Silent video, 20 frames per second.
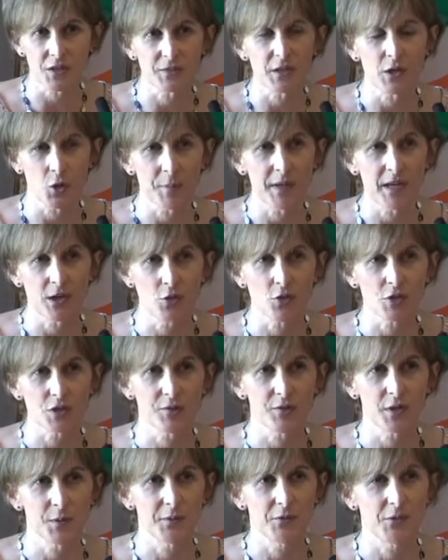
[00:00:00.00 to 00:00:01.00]
of the European Court
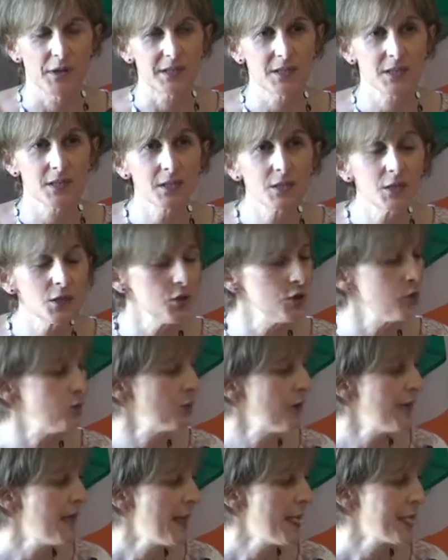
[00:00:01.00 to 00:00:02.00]
of Human Rights can
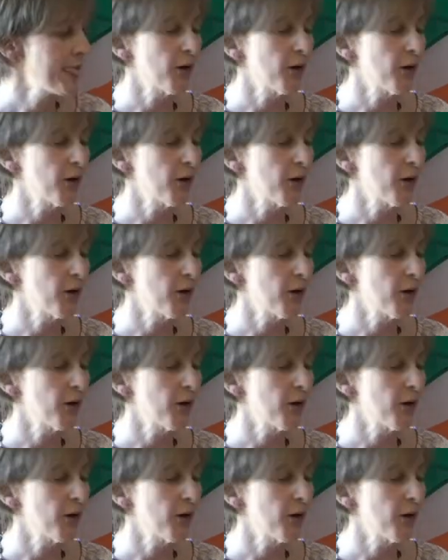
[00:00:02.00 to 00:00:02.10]
do.